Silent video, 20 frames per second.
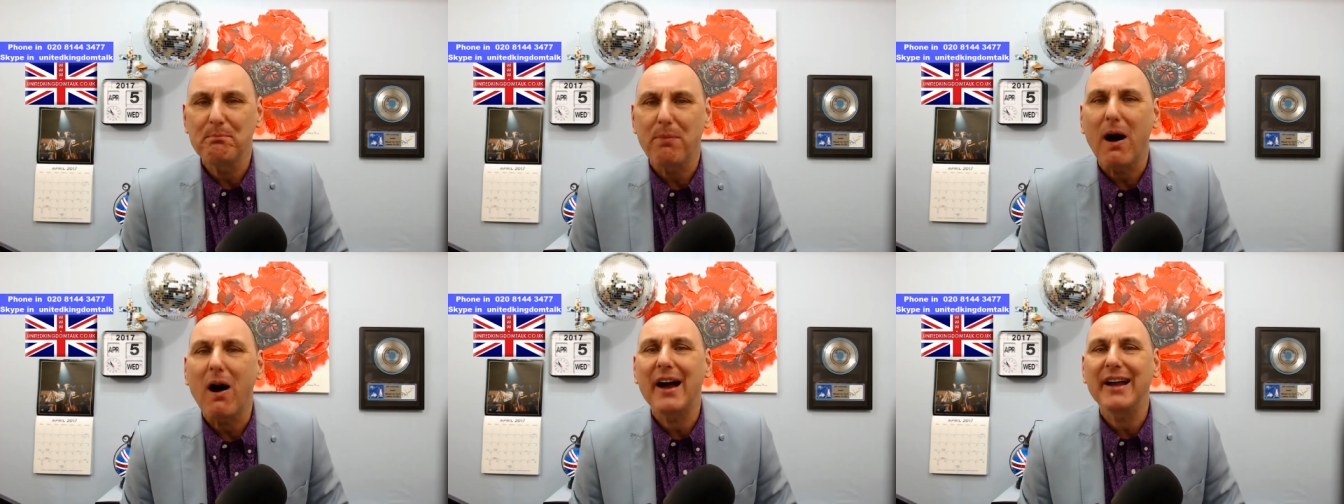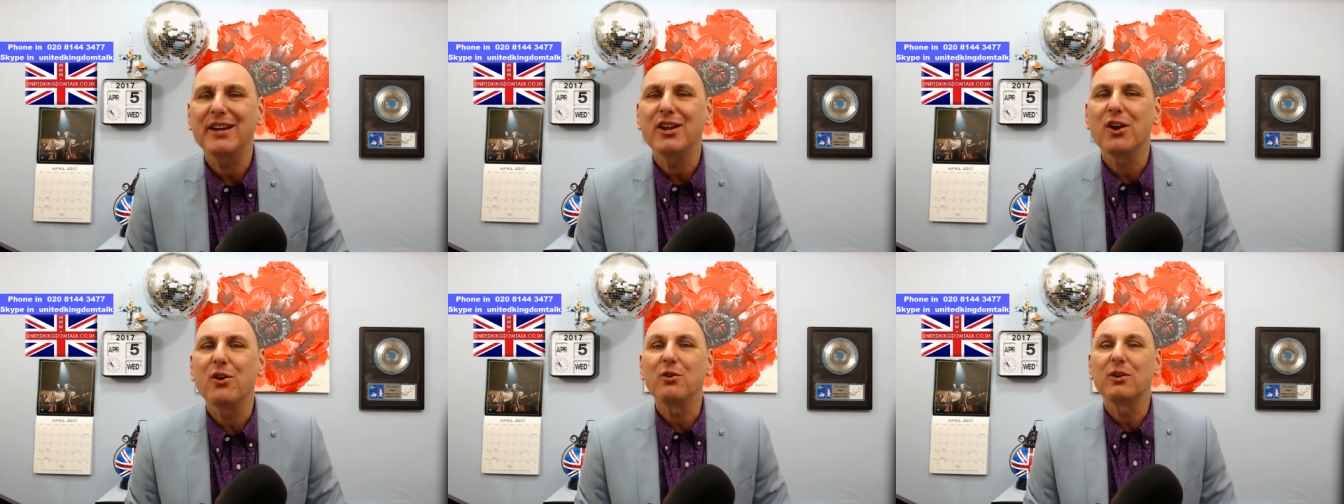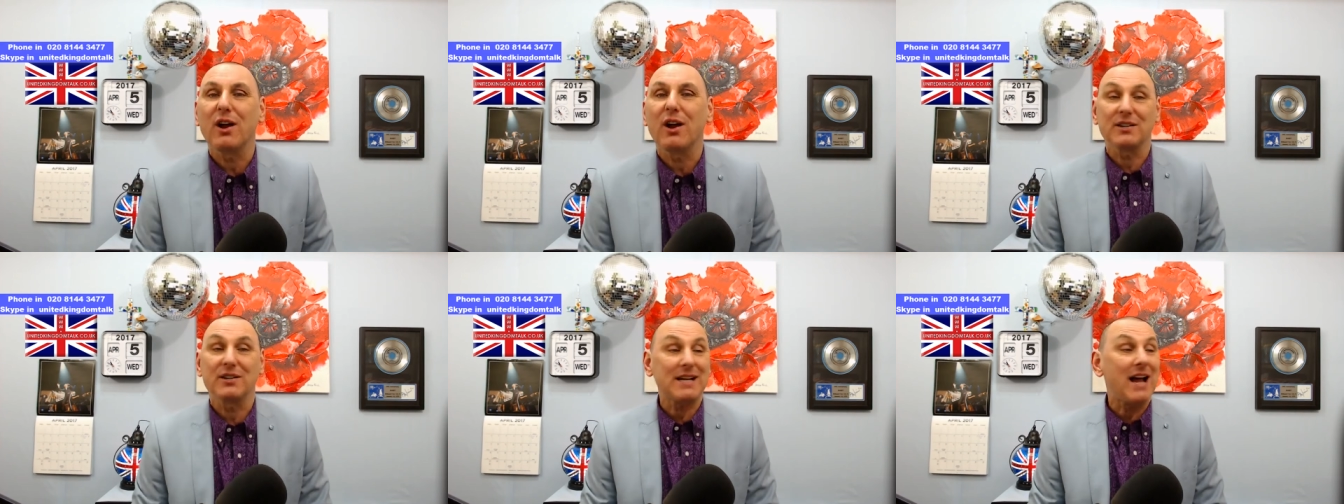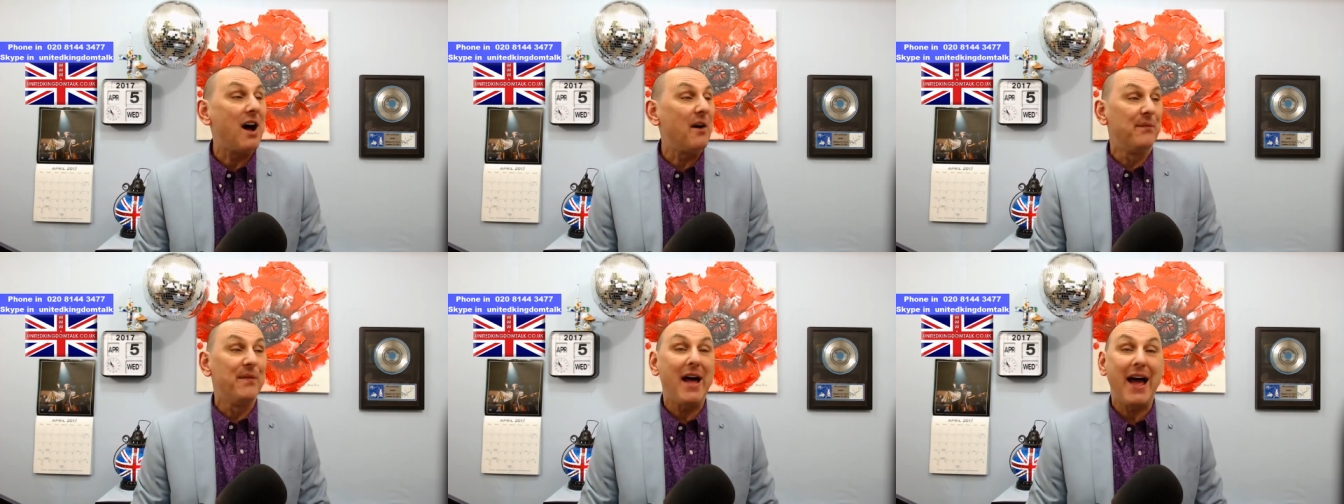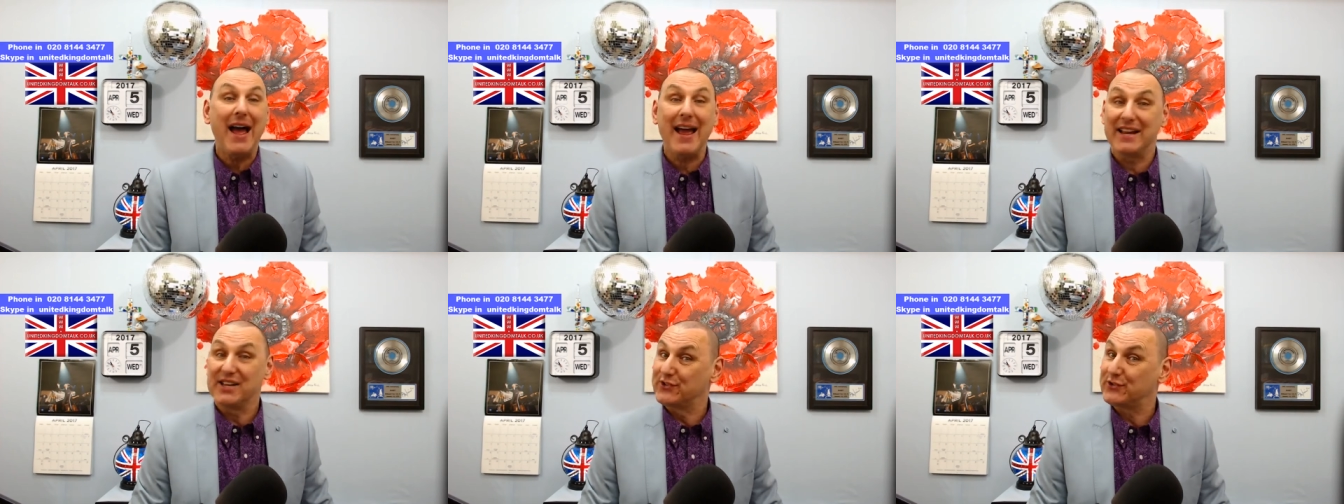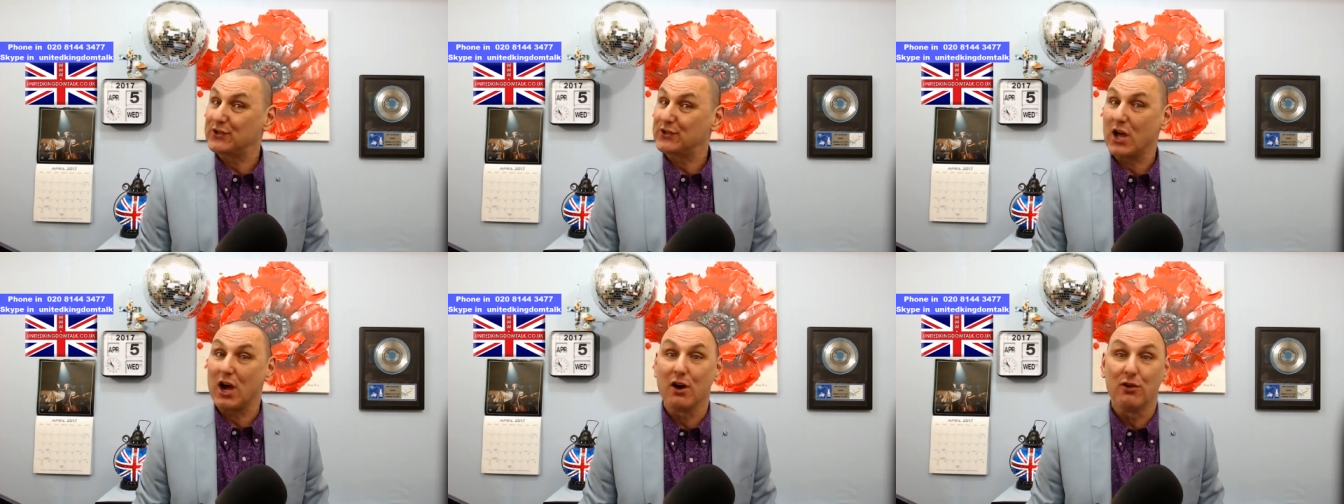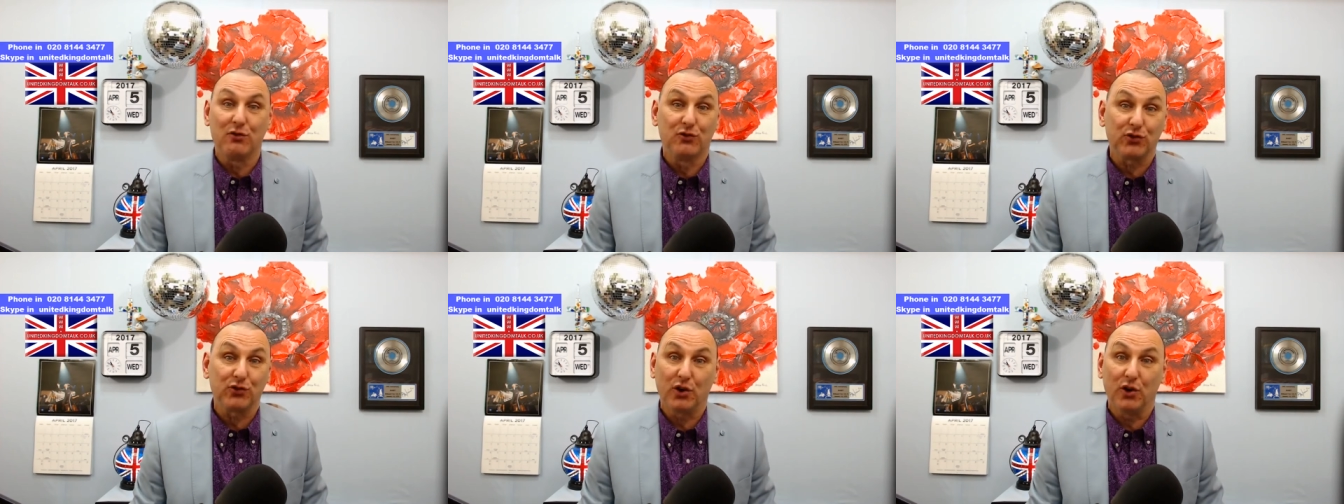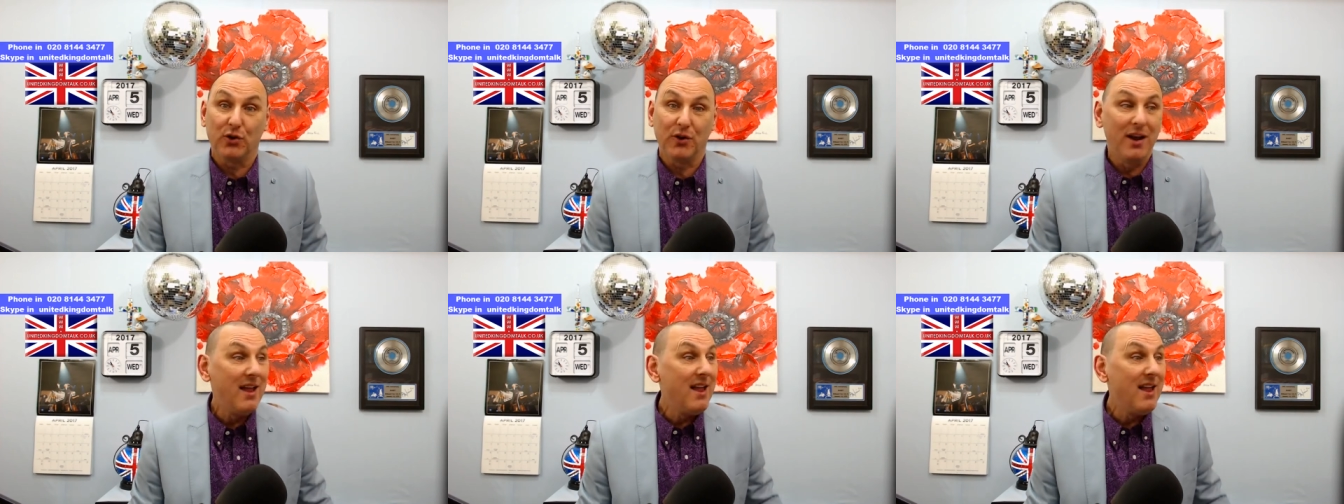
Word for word: buy you class. And um, that is so true.